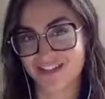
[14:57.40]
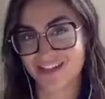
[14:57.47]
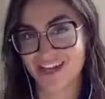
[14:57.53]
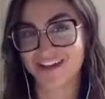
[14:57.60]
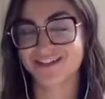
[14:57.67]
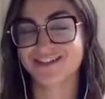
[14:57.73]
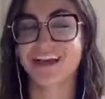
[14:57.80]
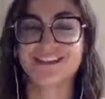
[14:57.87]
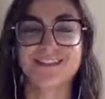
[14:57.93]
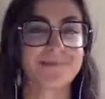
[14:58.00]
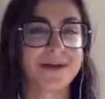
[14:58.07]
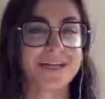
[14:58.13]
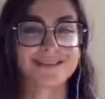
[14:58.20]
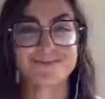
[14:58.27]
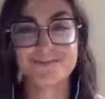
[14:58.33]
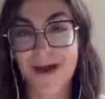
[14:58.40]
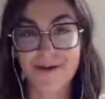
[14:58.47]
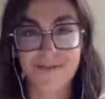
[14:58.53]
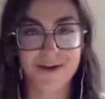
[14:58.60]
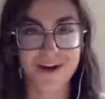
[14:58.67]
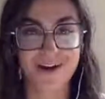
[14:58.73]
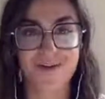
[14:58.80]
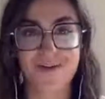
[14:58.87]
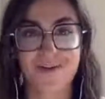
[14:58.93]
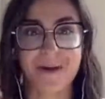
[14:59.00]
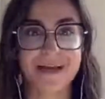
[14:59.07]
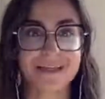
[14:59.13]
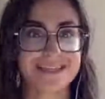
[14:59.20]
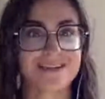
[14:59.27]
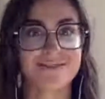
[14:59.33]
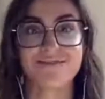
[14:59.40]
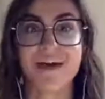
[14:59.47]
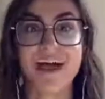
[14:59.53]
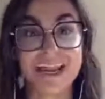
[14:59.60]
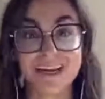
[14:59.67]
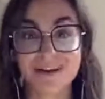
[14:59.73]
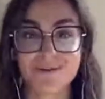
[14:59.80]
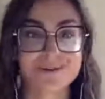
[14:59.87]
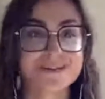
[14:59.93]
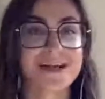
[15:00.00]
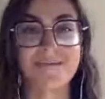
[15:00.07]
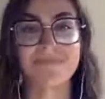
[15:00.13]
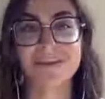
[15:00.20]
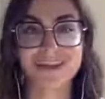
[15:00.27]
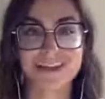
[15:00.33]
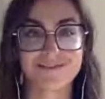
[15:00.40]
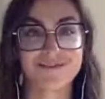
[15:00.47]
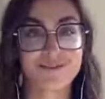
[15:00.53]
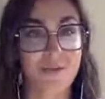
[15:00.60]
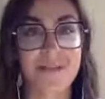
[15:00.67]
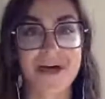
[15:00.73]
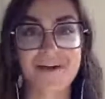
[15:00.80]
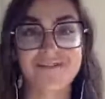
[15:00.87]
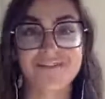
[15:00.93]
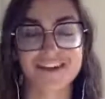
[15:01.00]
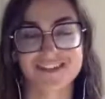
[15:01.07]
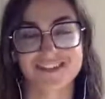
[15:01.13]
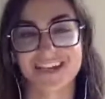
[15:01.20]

year. It's like the best memory or the best event or something from their first